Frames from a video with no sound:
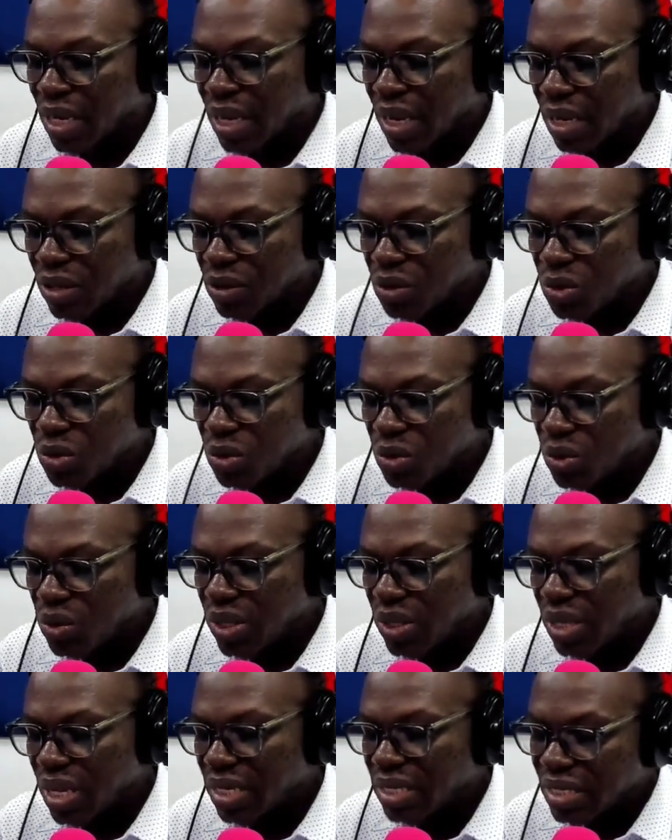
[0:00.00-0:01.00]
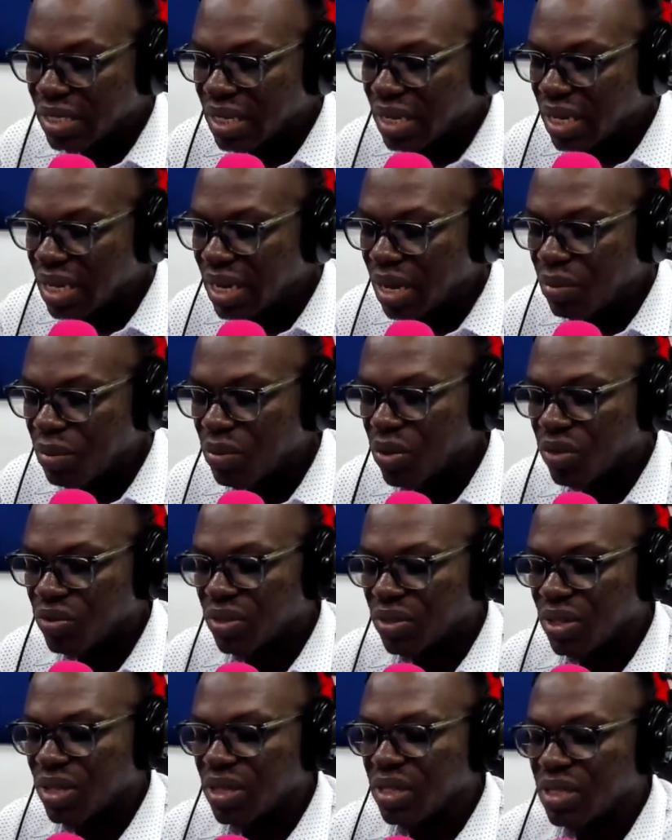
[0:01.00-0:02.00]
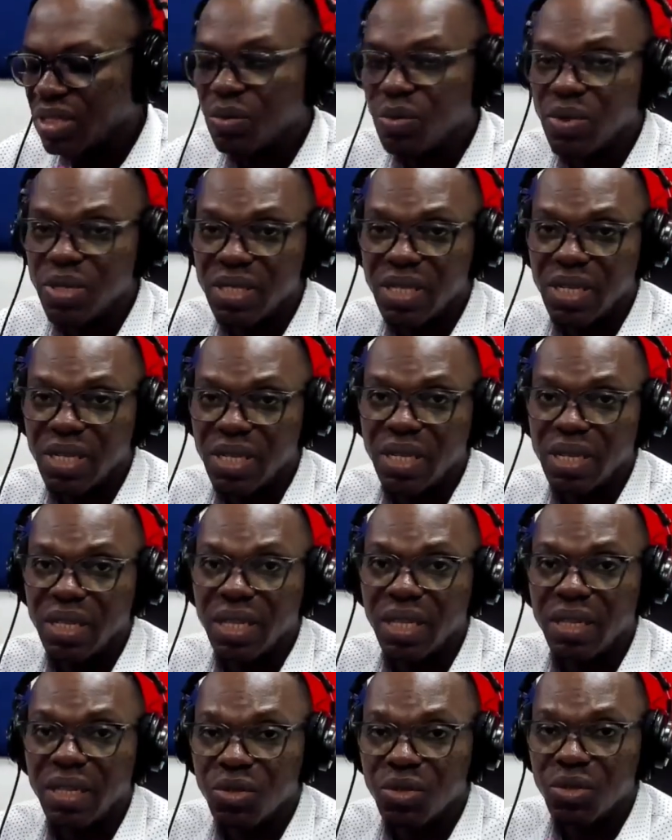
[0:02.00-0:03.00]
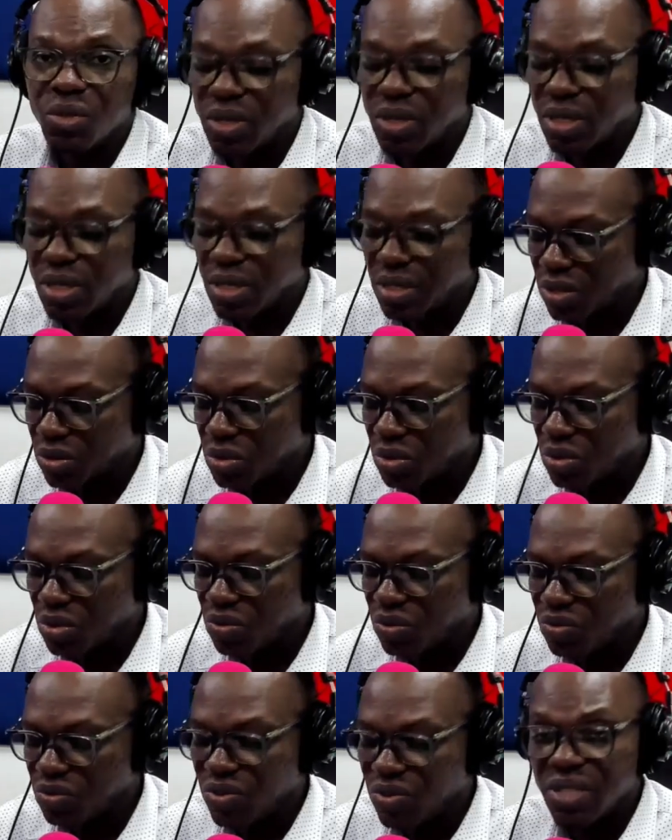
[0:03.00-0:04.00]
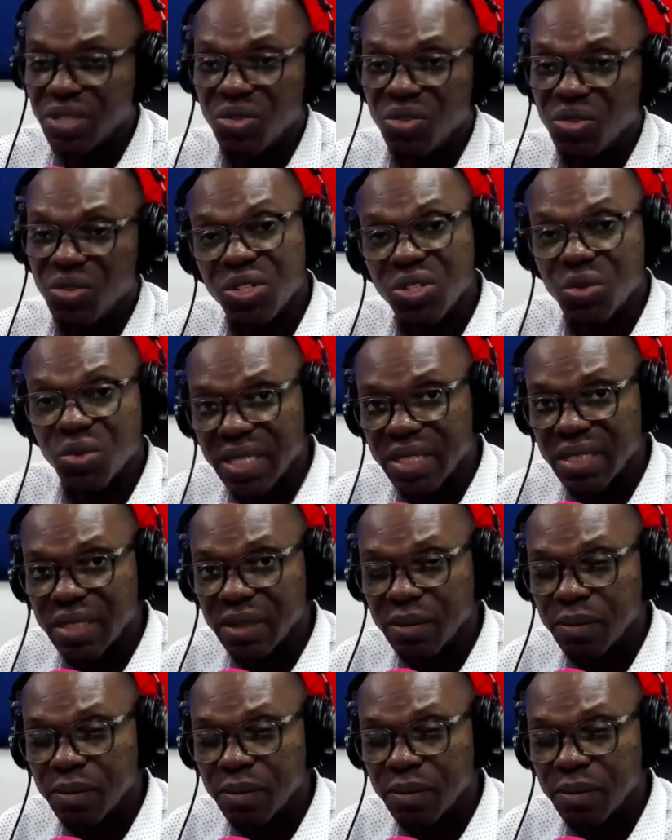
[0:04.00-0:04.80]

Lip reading: And to do that, there are a number of things that we say that the student must do. First, you visualize.